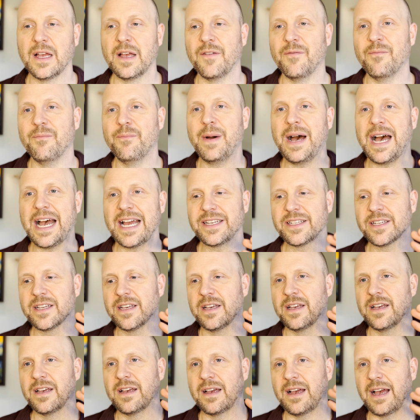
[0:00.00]
But
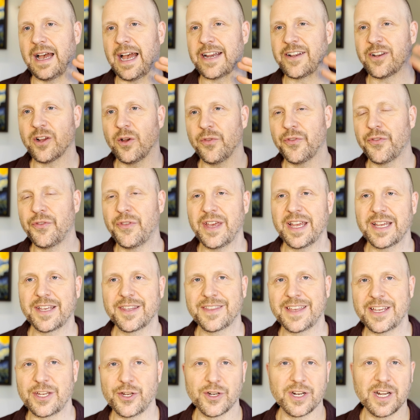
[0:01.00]
I don't think
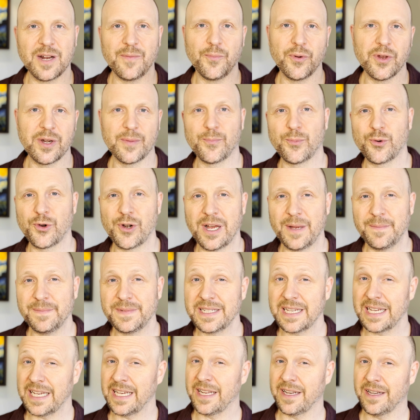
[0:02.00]
that you're going to put a prompt
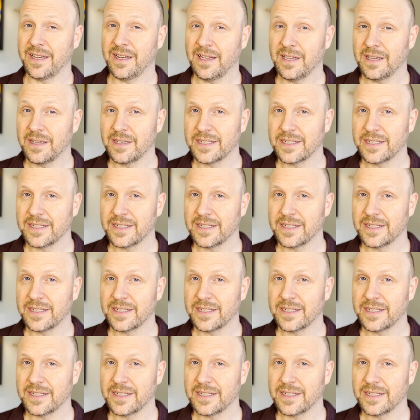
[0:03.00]
in